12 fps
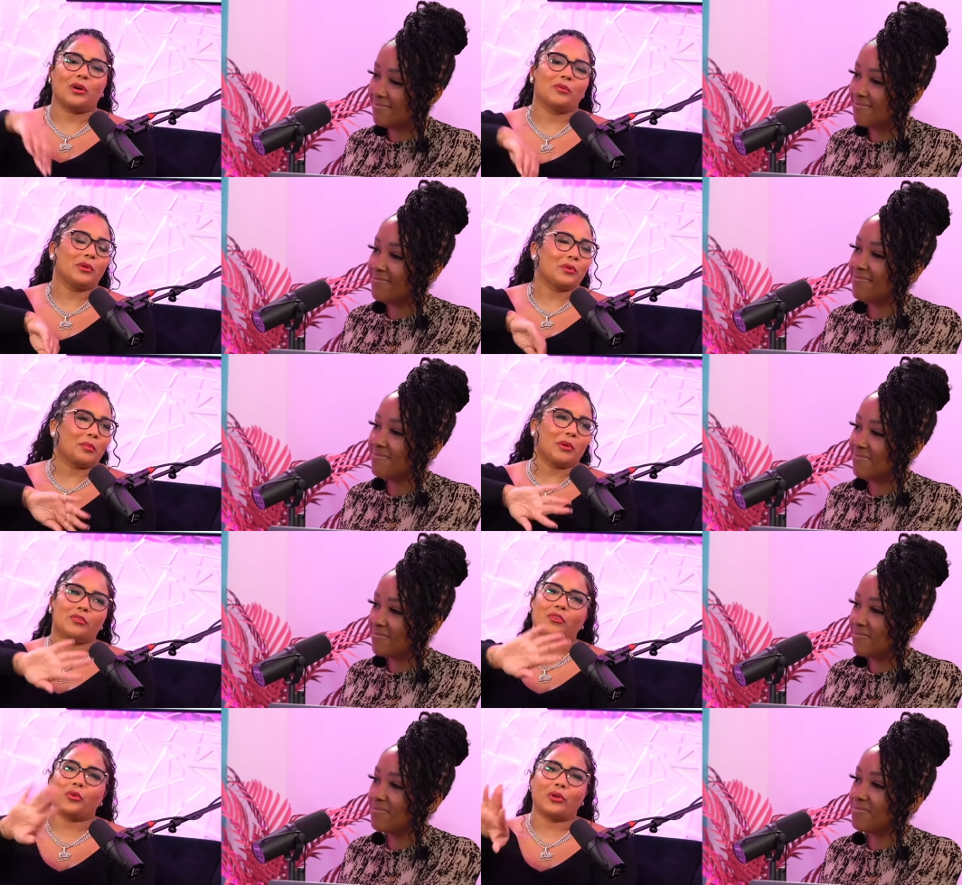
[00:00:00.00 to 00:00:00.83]
Speaker 1: We were
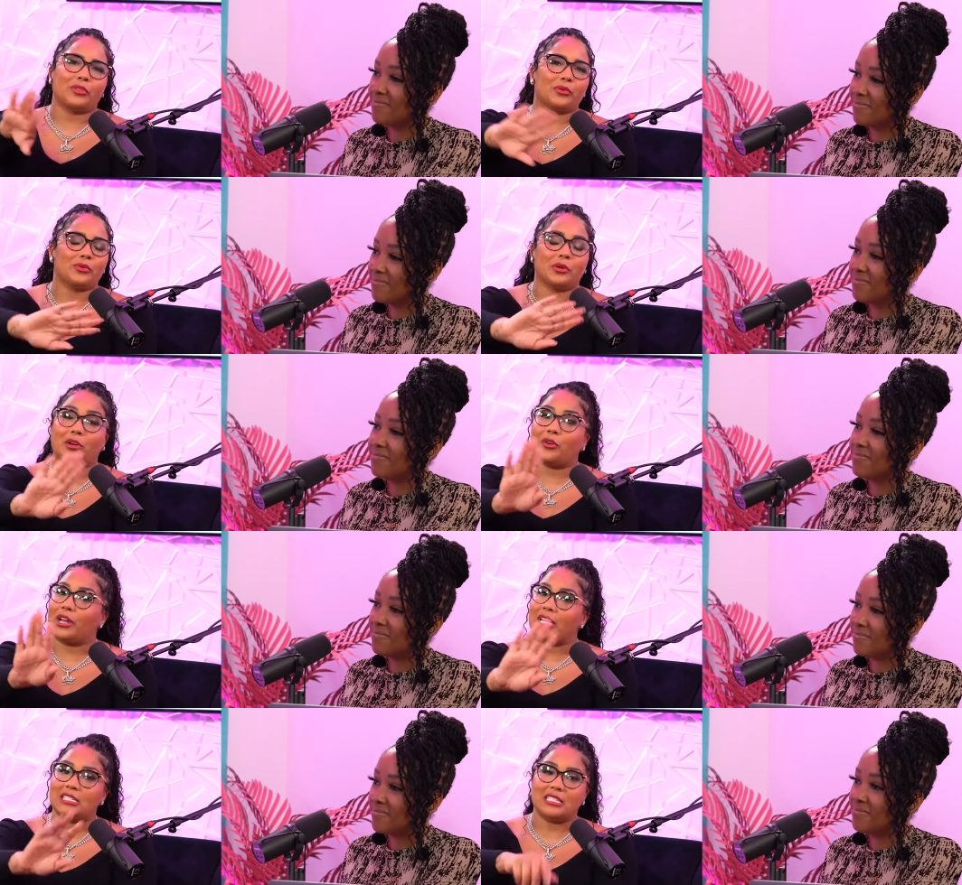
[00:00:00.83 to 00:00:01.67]
both going through a
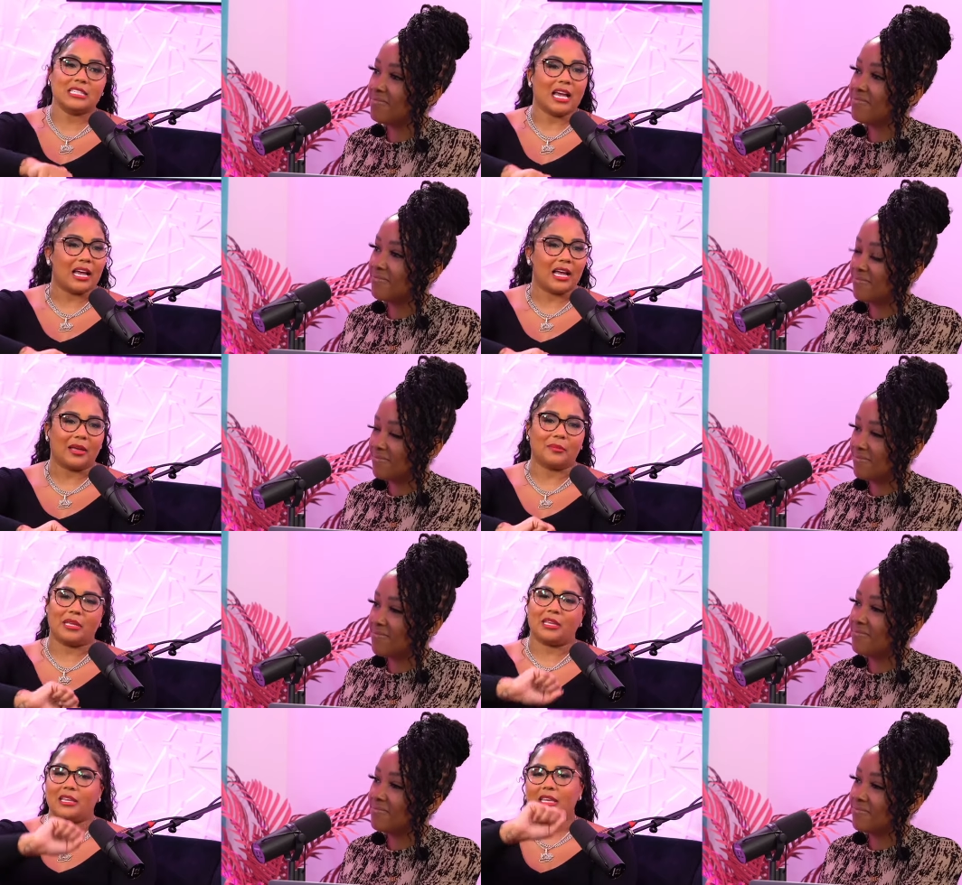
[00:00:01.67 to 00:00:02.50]
crazy time,
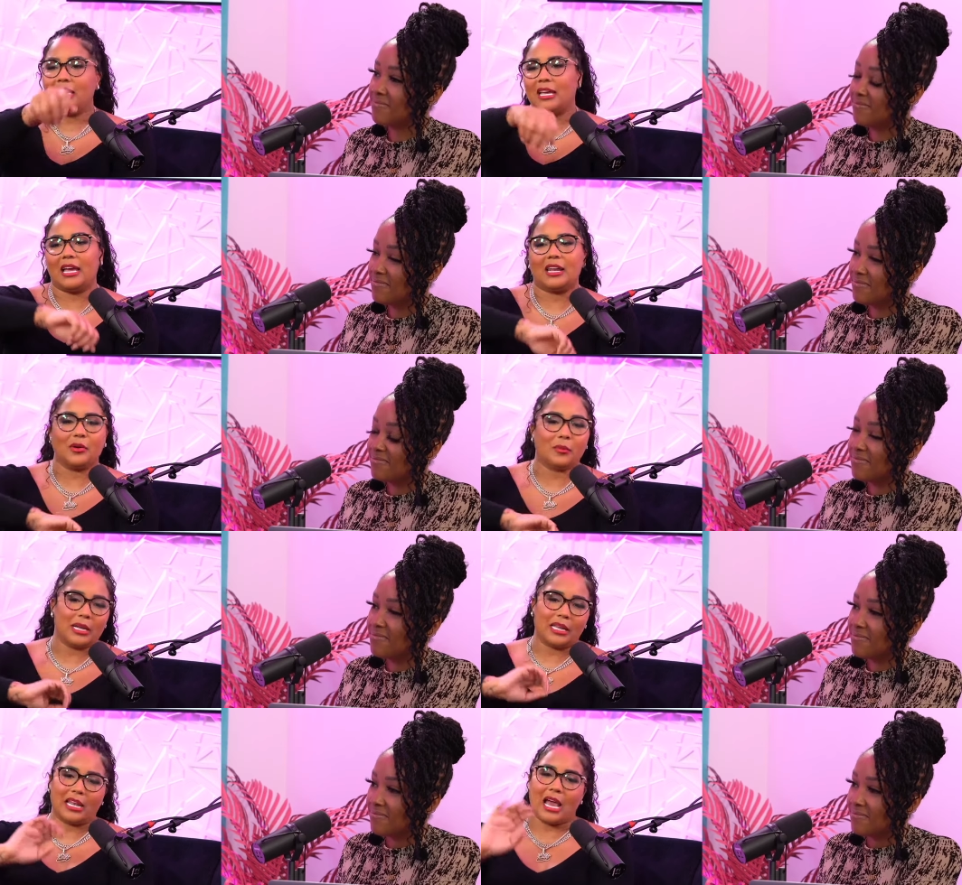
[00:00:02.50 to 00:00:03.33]
and he didn't have no
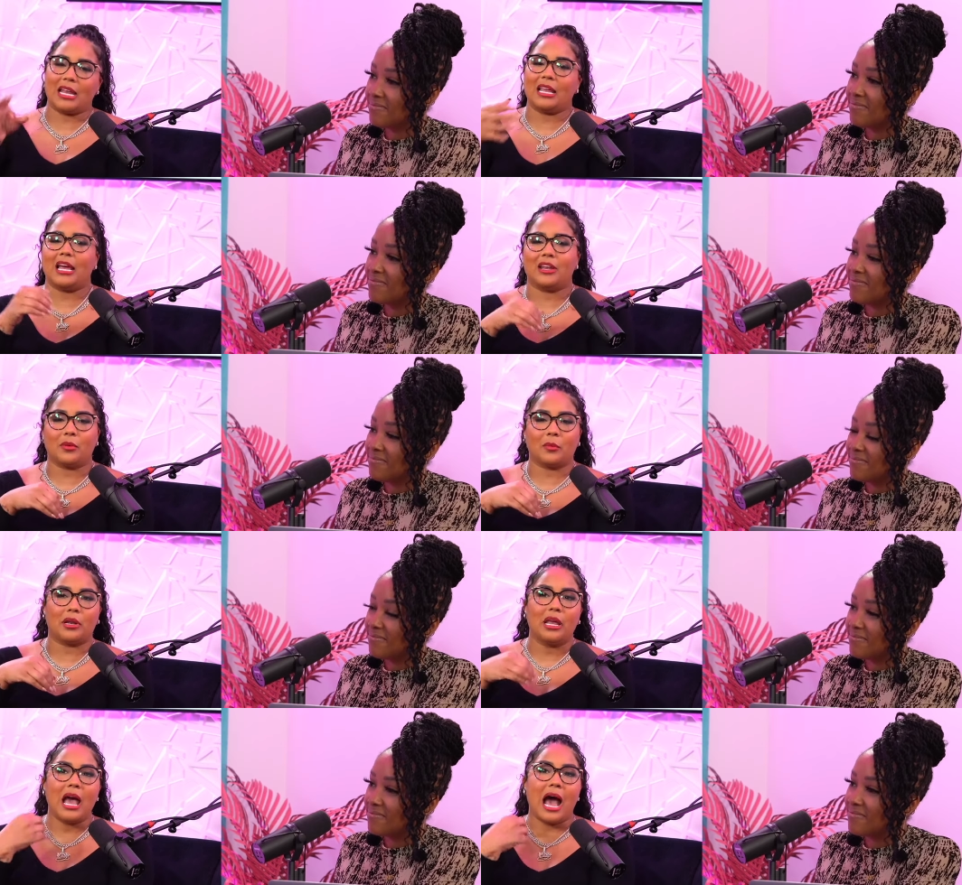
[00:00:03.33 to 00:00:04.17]
money, and I didn't have no money.